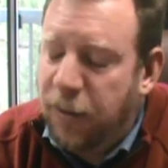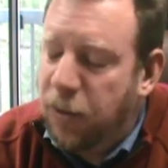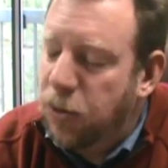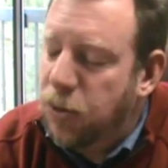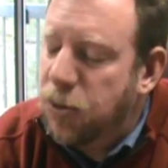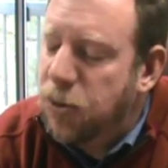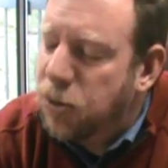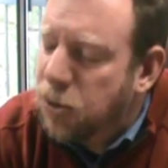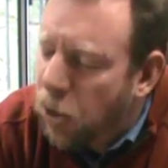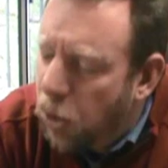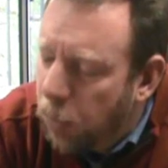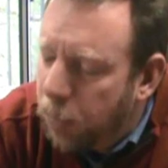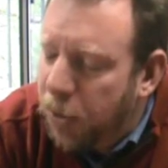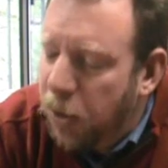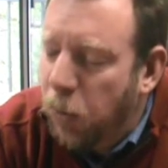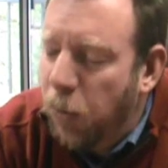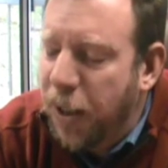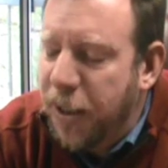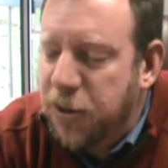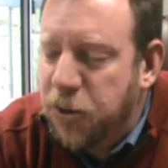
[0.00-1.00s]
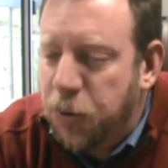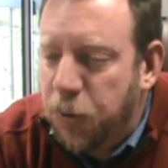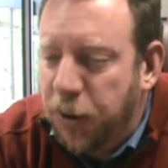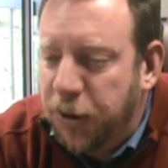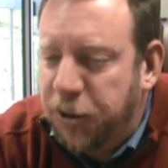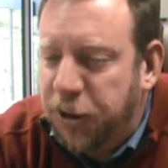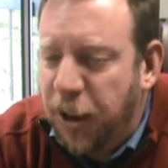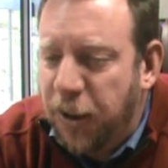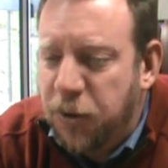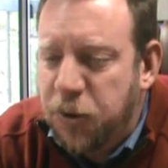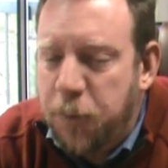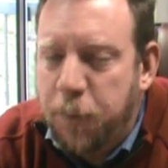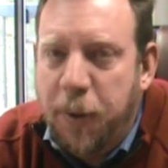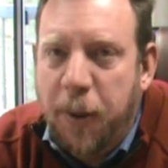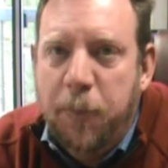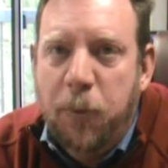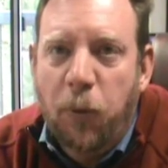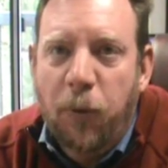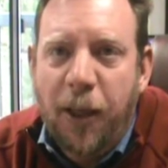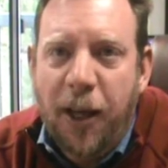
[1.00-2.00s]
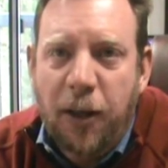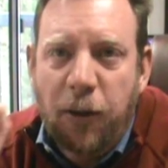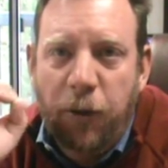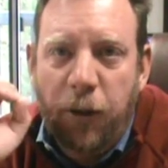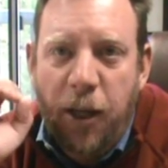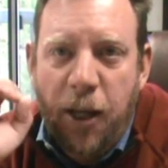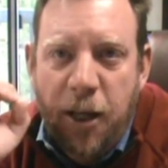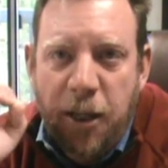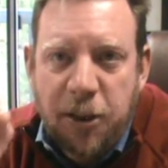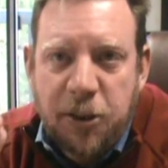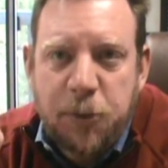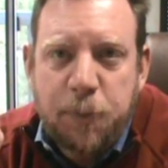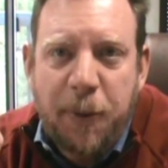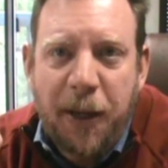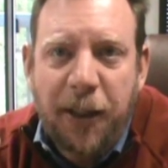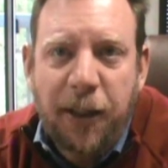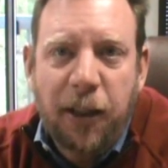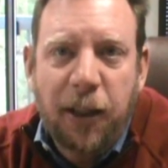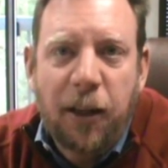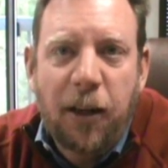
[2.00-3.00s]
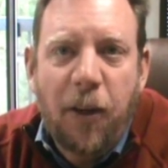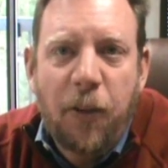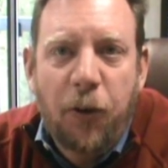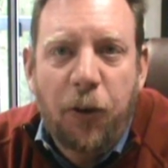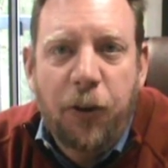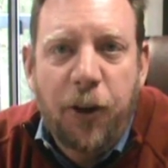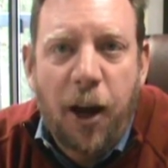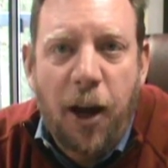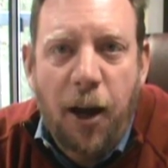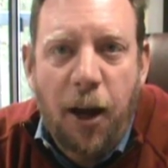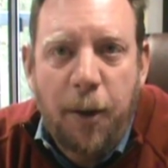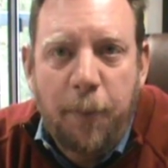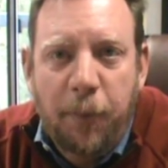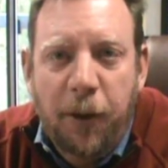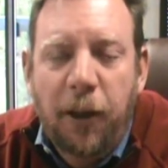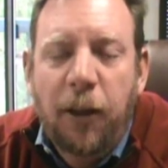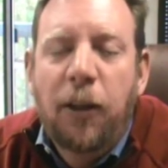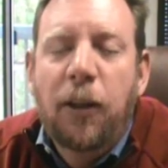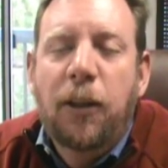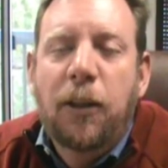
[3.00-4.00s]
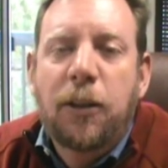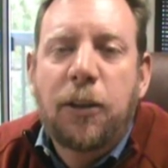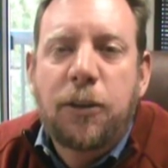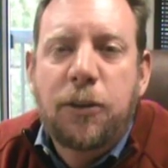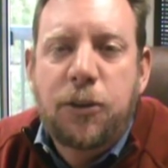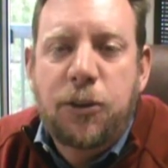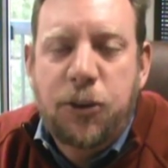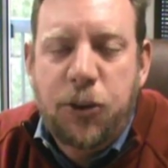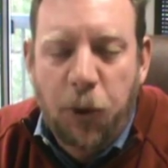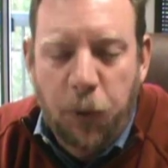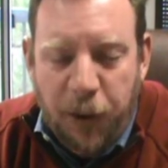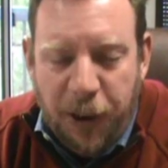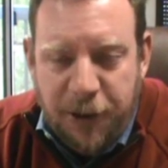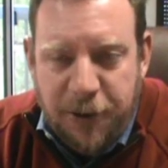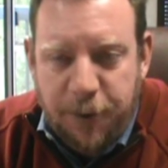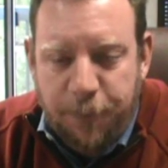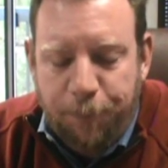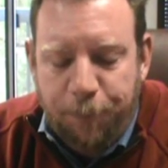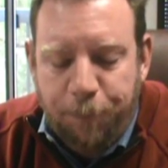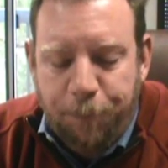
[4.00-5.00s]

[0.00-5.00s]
There's so many ways to reach out to people without spending another dime. Do it.